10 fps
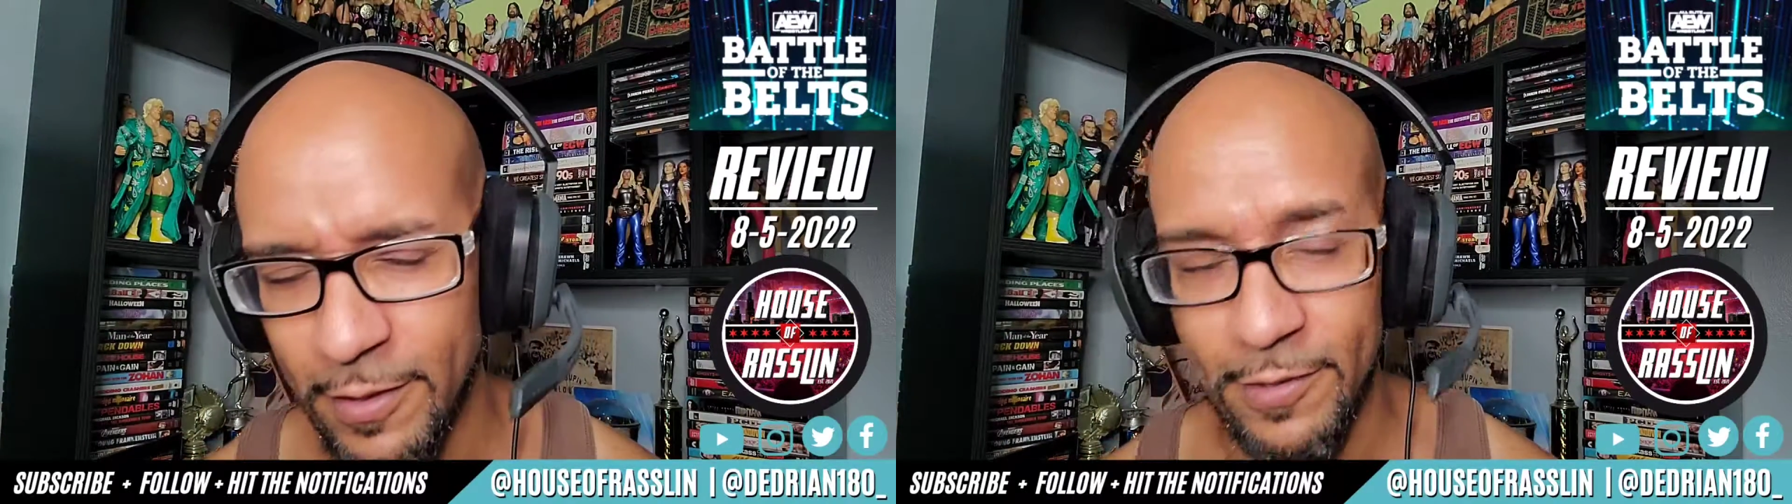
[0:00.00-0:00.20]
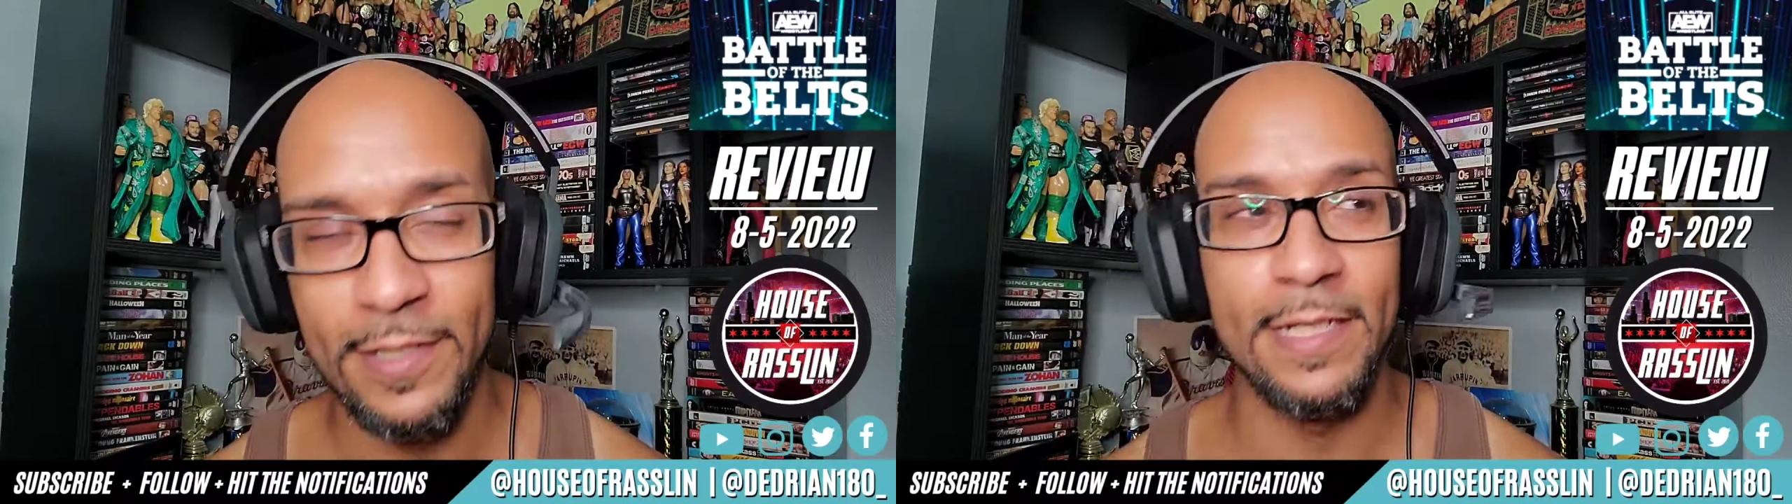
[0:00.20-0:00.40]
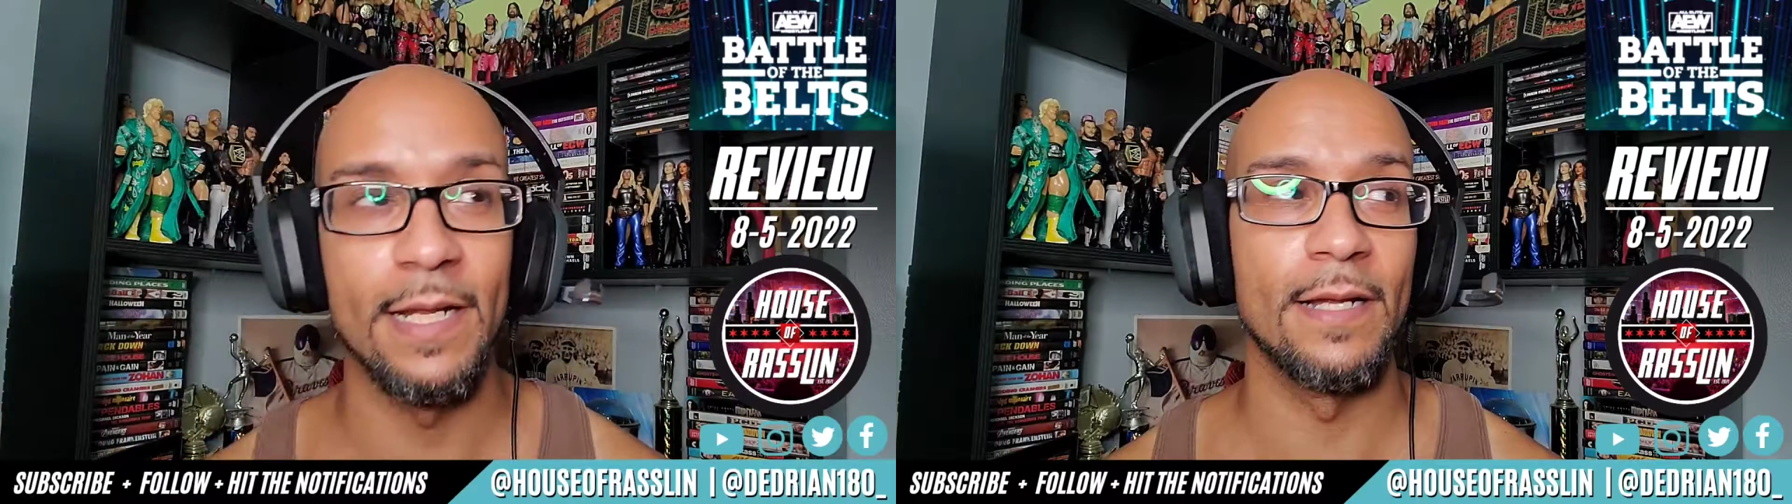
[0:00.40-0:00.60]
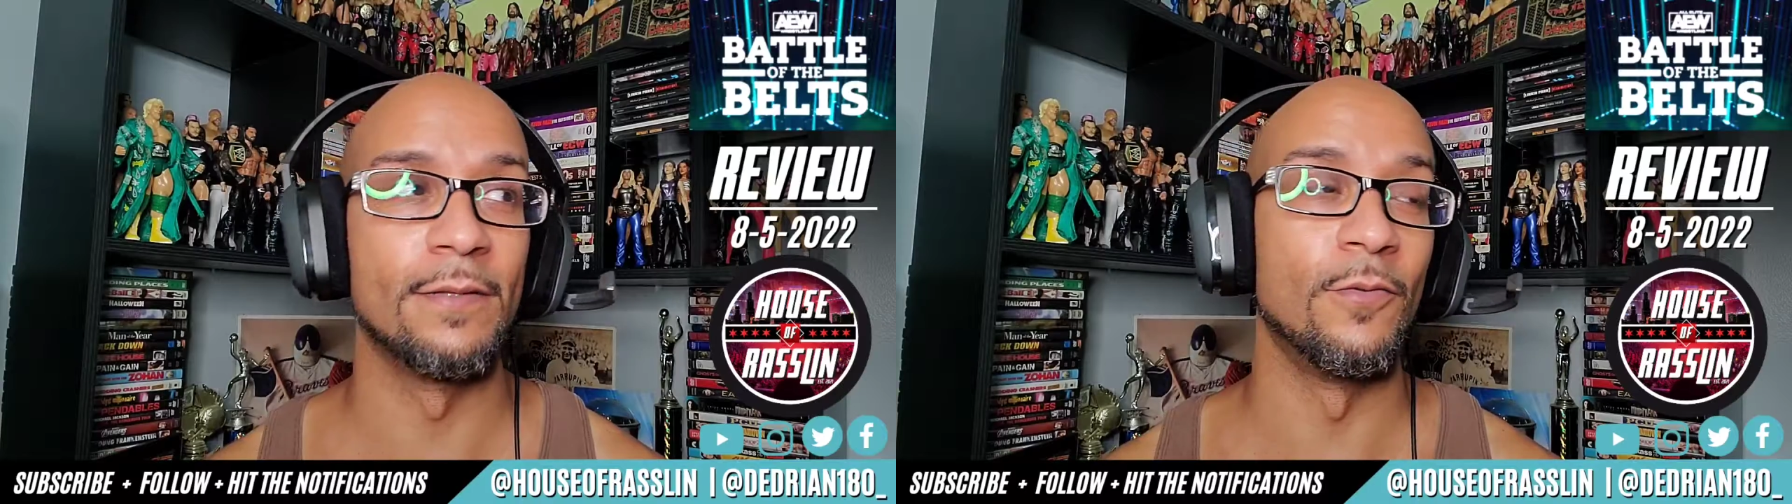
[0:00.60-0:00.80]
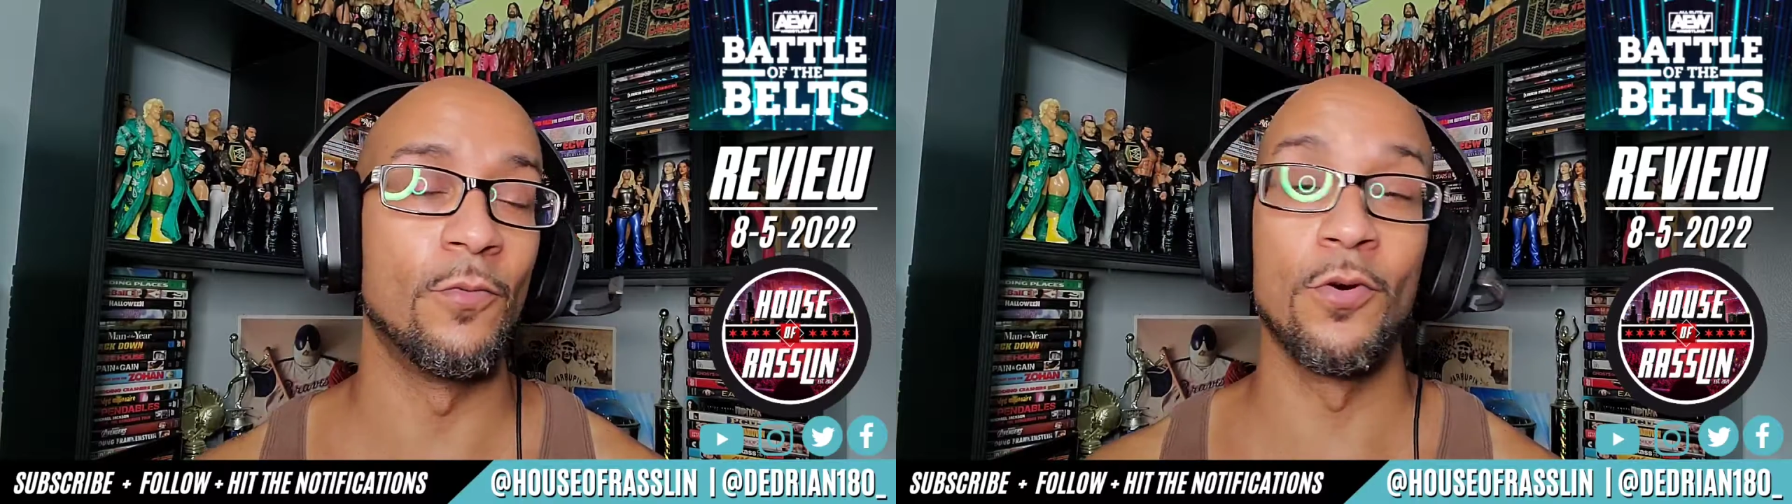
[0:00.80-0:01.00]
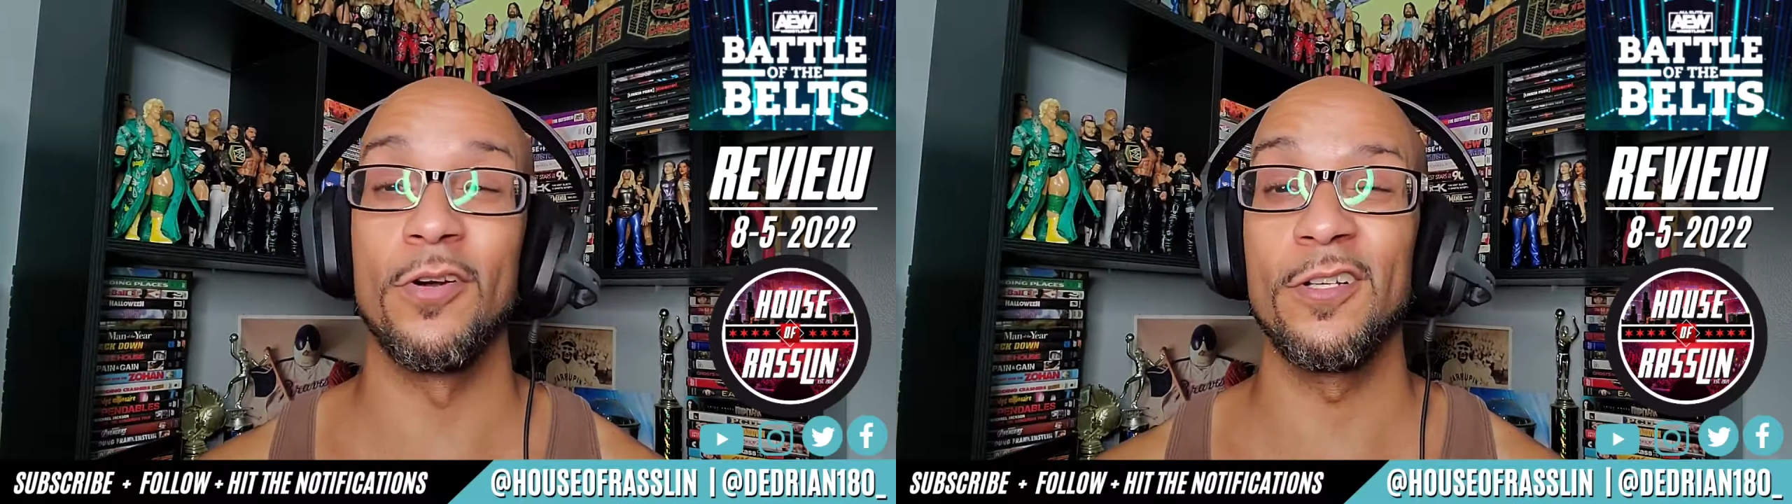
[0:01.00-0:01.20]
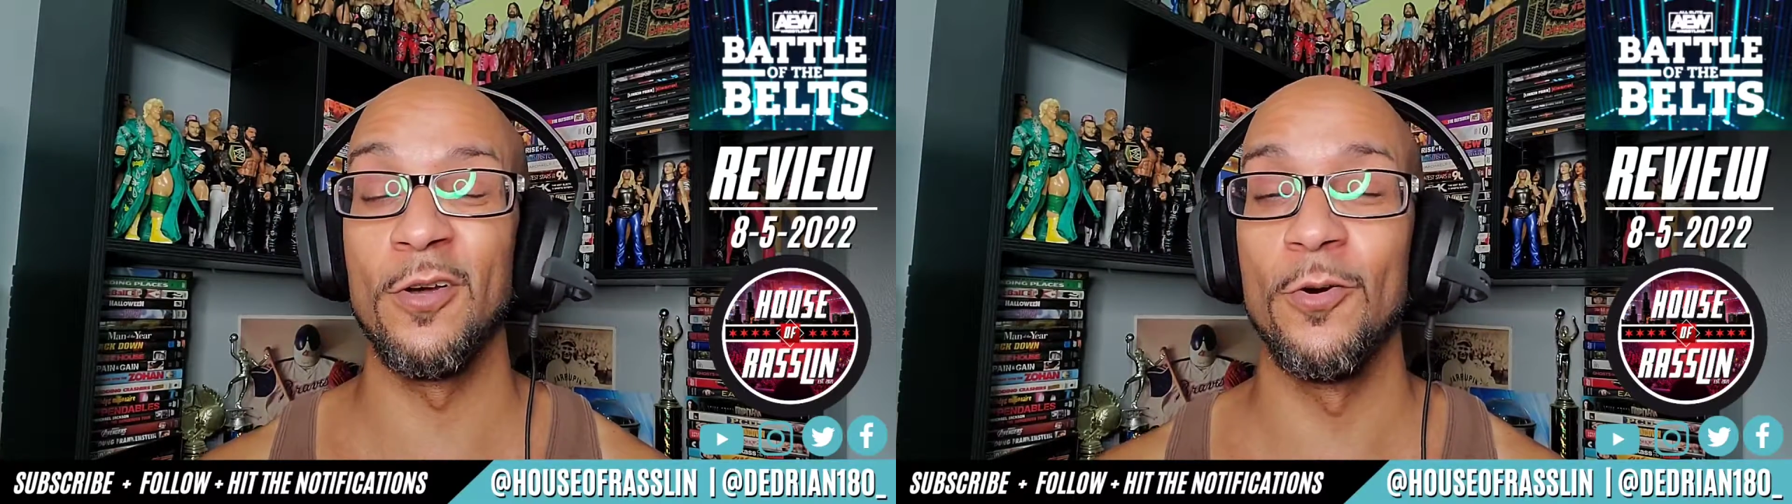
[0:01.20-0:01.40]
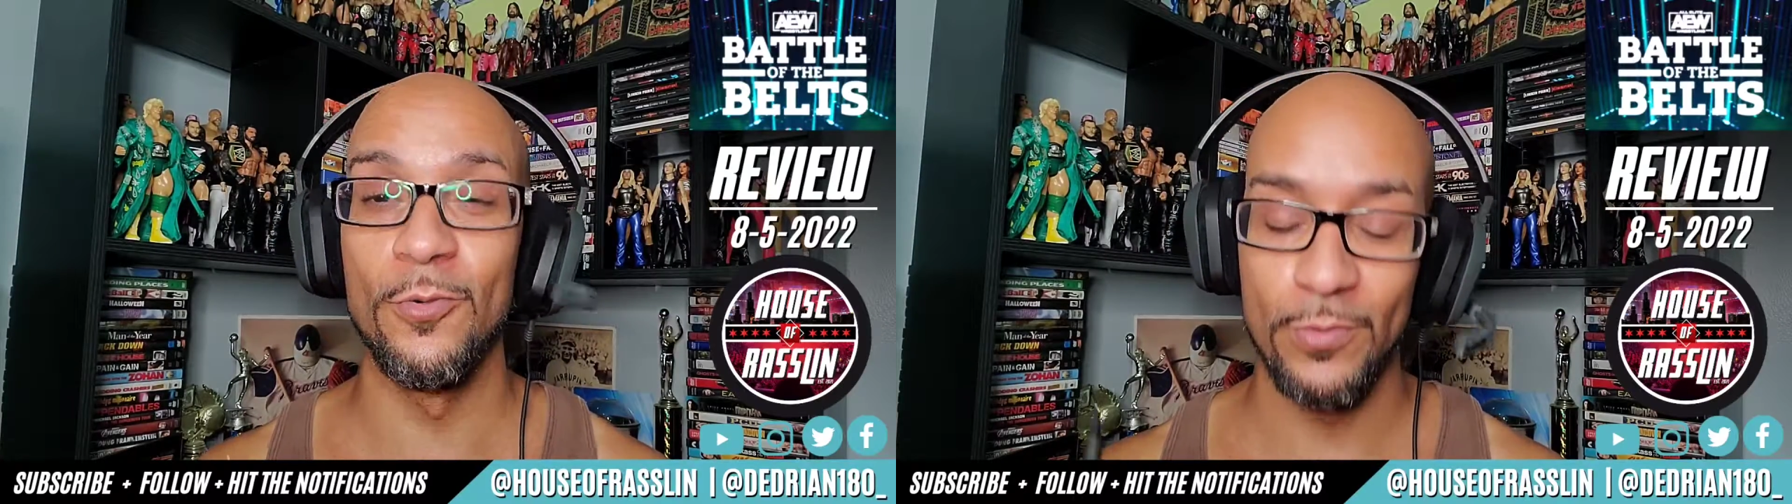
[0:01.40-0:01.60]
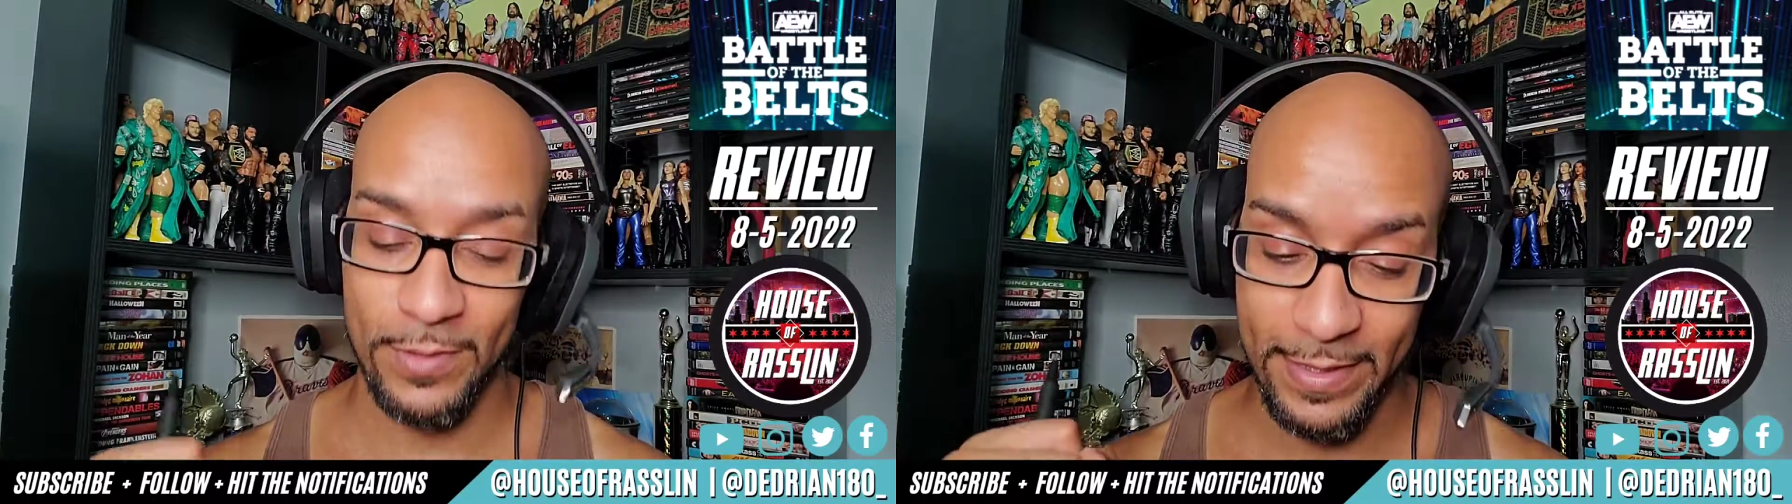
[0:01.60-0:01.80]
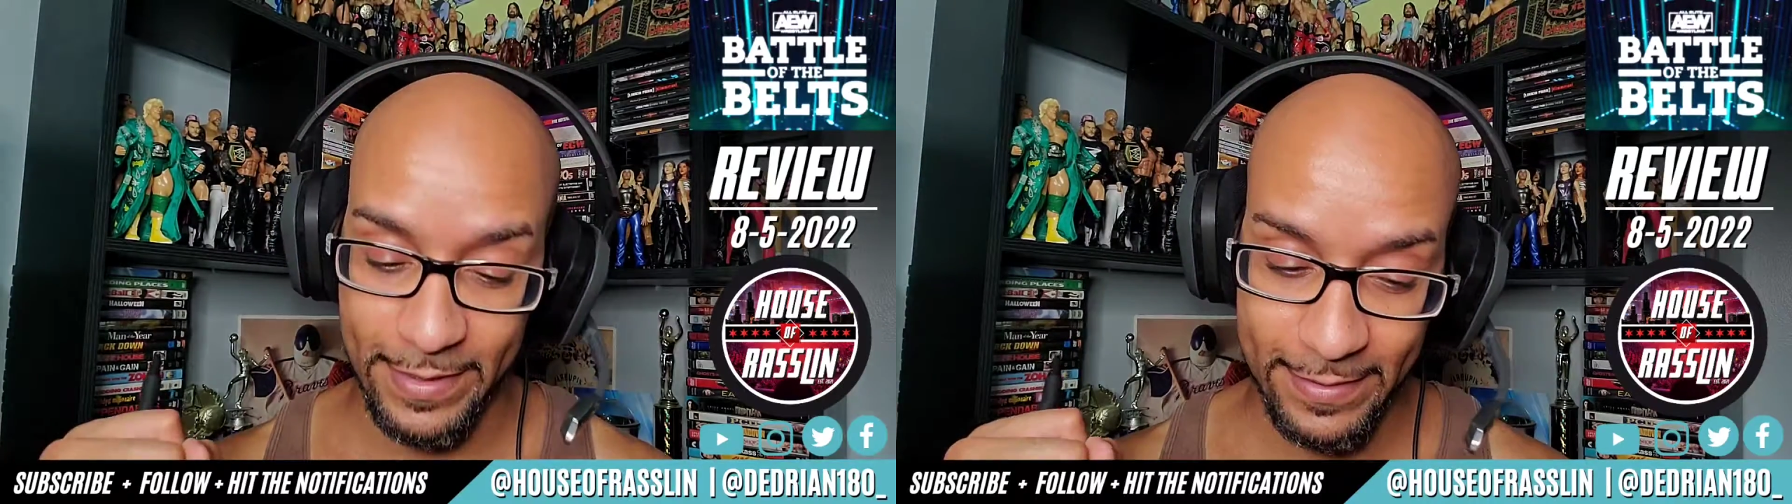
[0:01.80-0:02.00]
hurting. Wardlow,
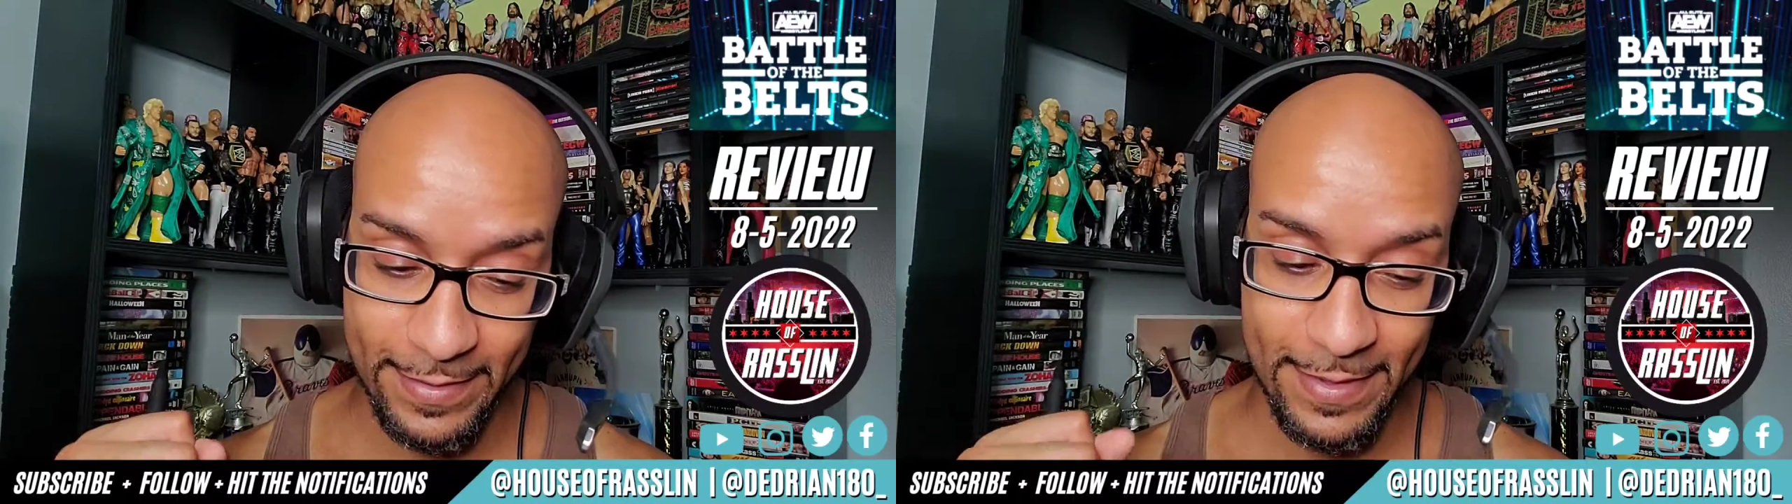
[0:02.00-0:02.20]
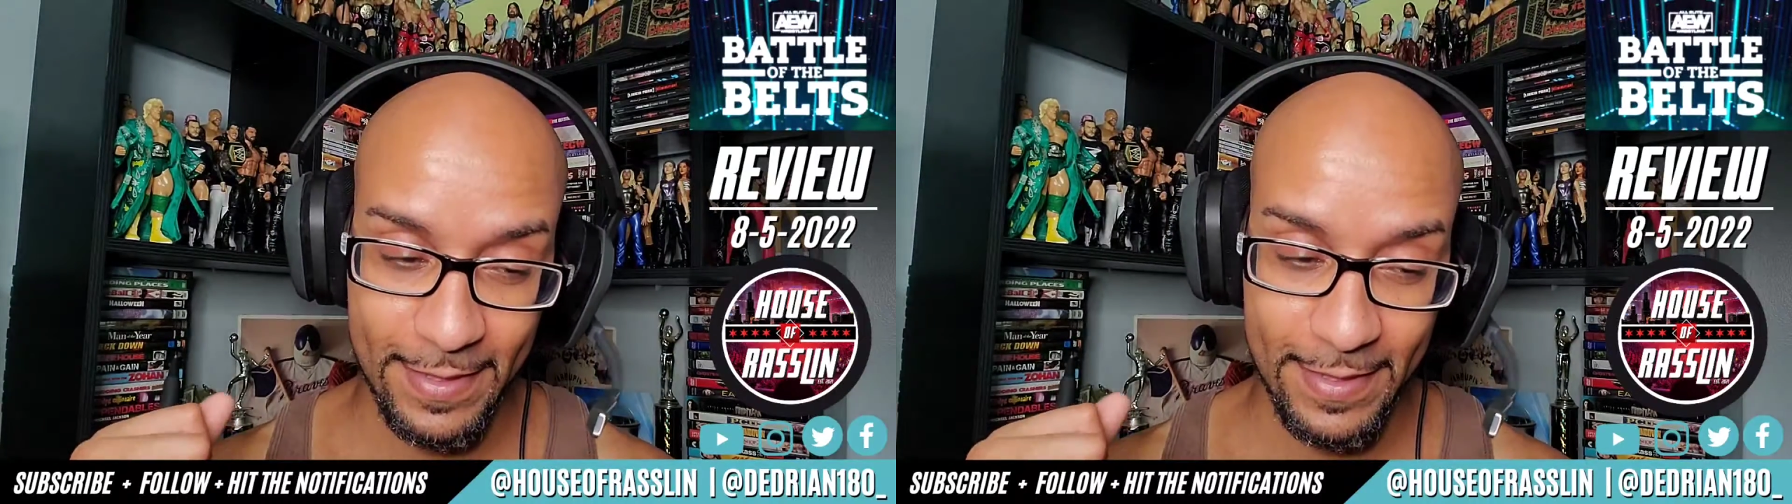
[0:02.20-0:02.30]
like,